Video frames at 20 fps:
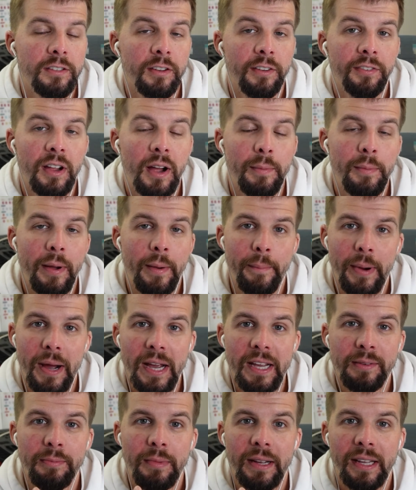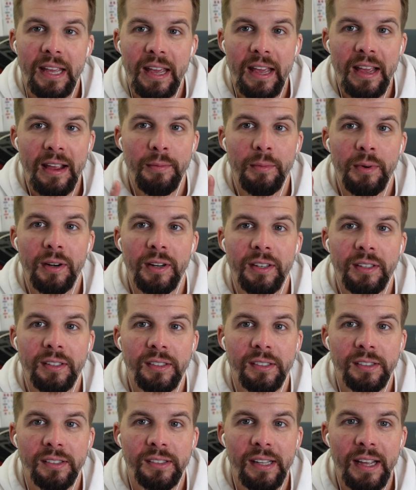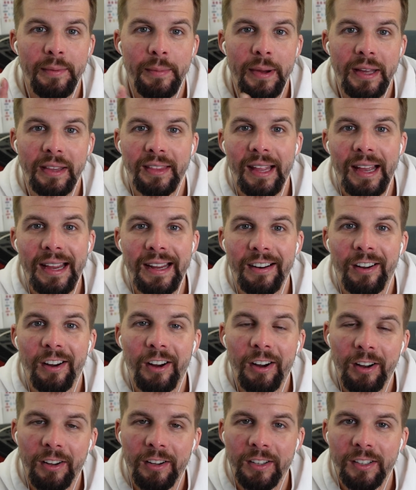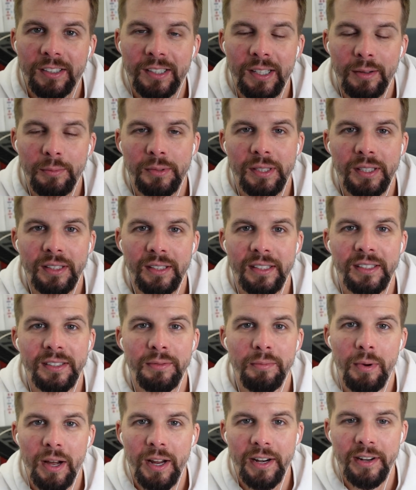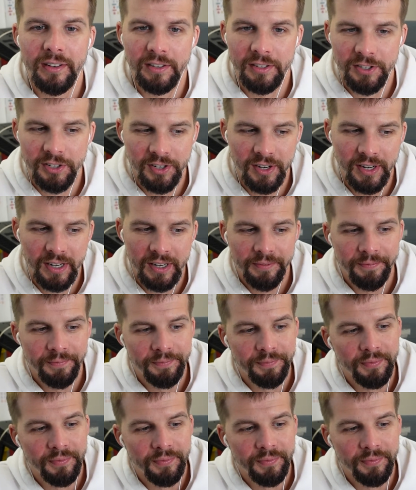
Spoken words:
so I've got my mic, my camera, and my light all hooked up to this monitor tree.